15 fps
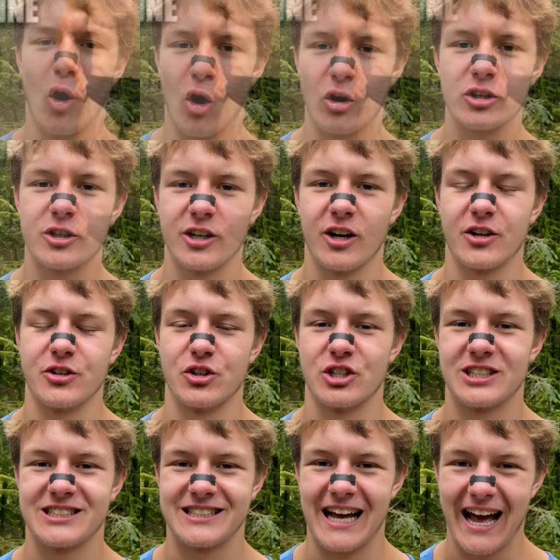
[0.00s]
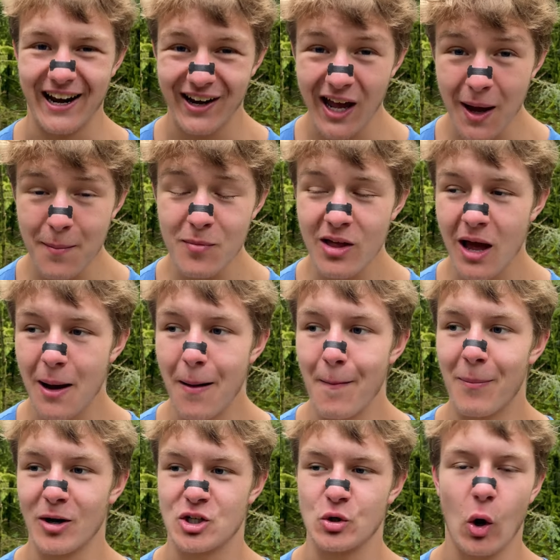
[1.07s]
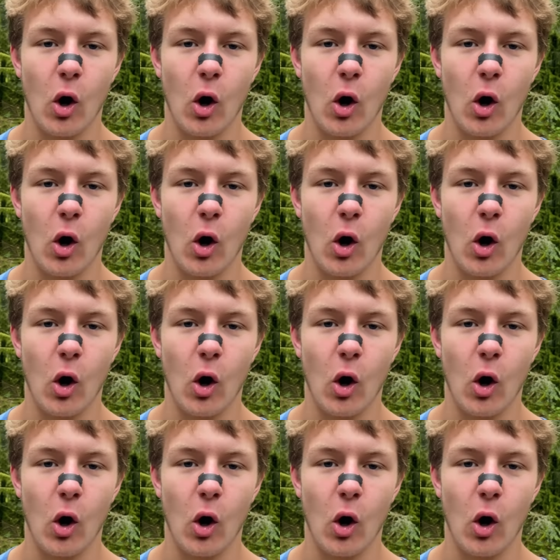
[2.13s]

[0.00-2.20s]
aren't gonna understand him, but you